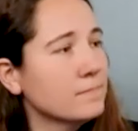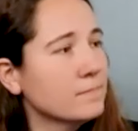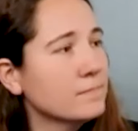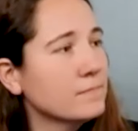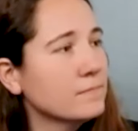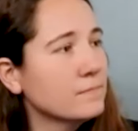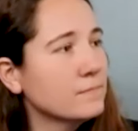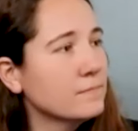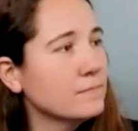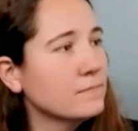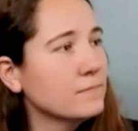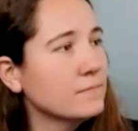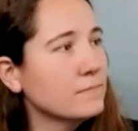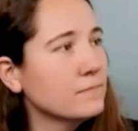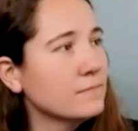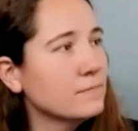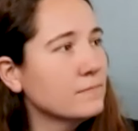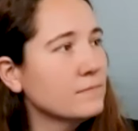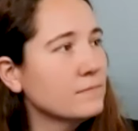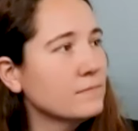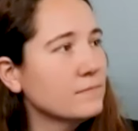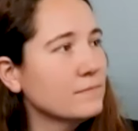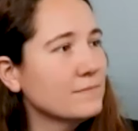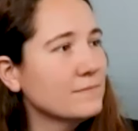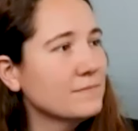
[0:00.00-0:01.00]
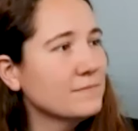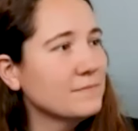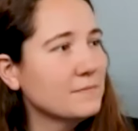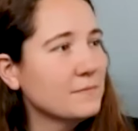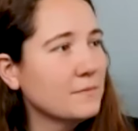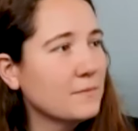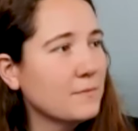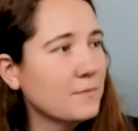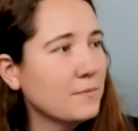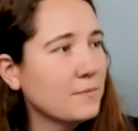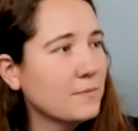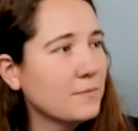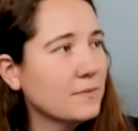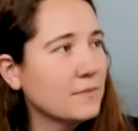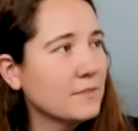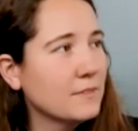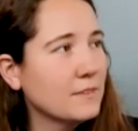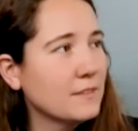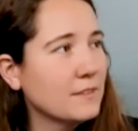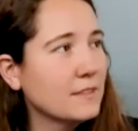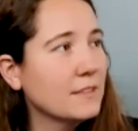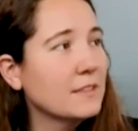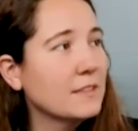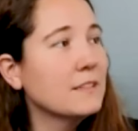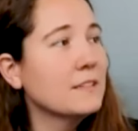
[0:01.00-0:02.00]

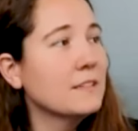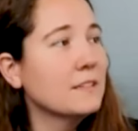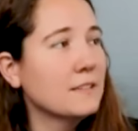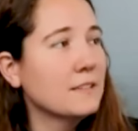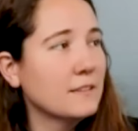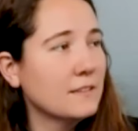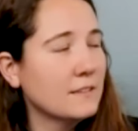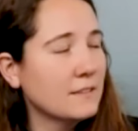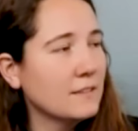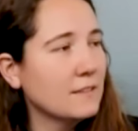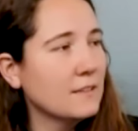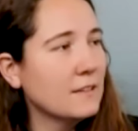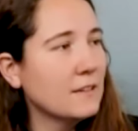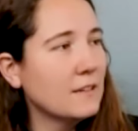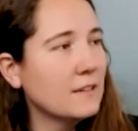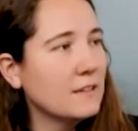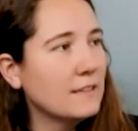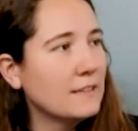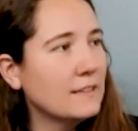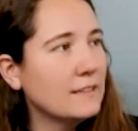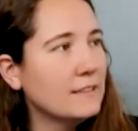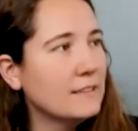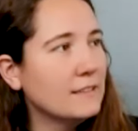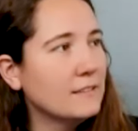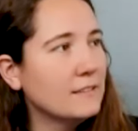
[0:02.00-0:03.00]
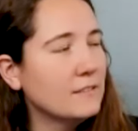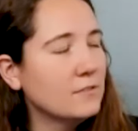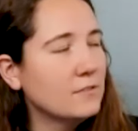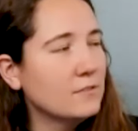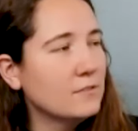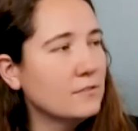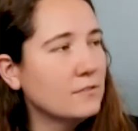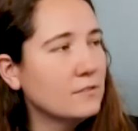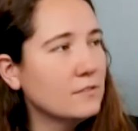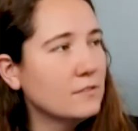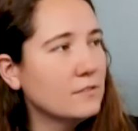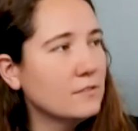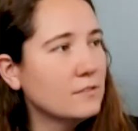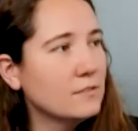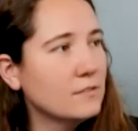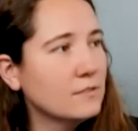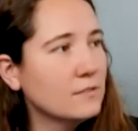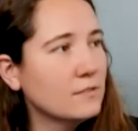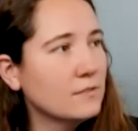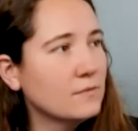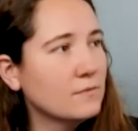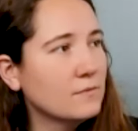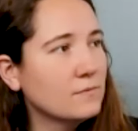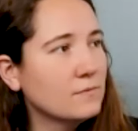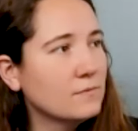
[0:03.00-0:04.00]

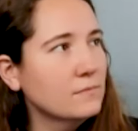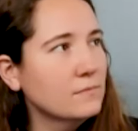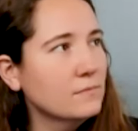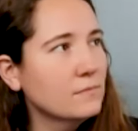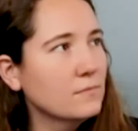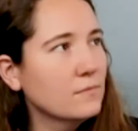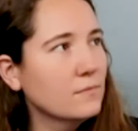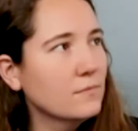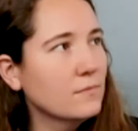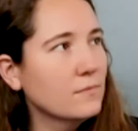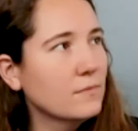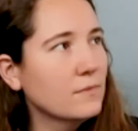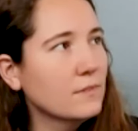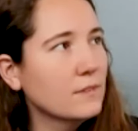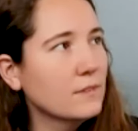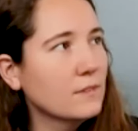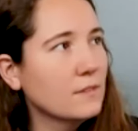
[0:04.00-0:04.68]
(silent)